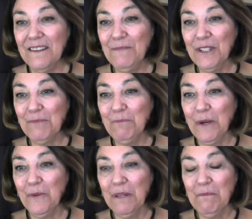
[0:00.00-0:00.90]
just
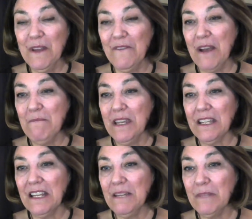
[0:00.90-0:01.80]
bear with me if I
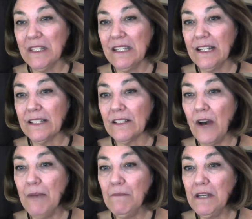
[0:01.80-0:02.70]
make any mistakes. So
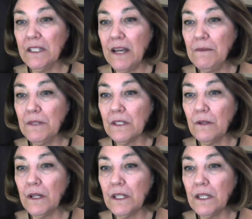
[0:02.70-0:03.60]
how many times
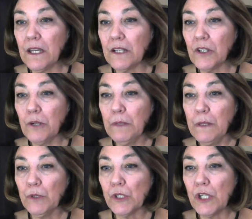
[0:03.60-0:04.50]
do I think
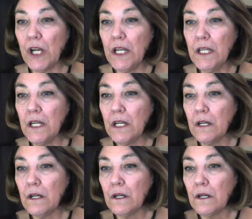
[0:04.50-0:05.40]
XRP will shine
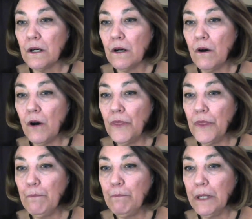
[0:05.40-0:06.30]
on
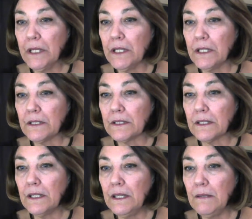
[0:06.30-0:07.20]
the big
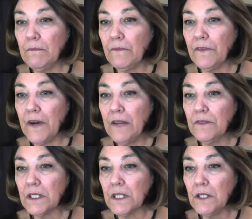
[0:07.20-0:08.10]
scheme?
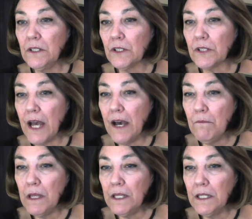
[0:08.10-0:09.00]
5 to 10 years. How
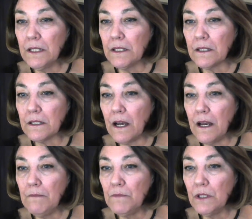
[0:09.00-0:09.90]
many
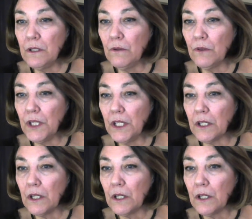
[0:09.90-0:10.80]
time do you
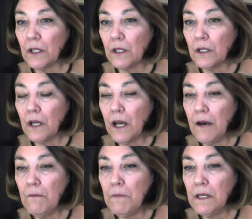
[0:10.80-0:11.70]
think?
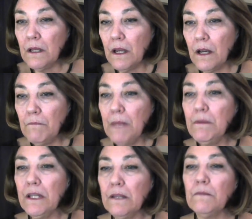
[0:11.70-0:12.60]
How many?
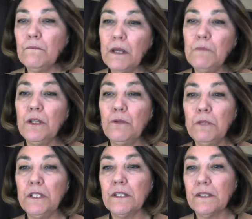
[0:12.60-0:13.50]
Maybe you
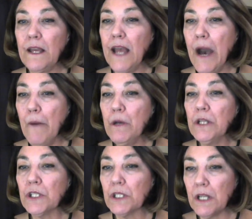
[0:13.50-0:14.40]
mean to say how
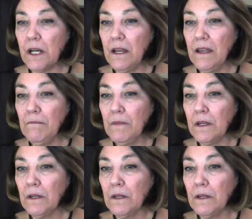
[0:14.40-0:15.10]
much time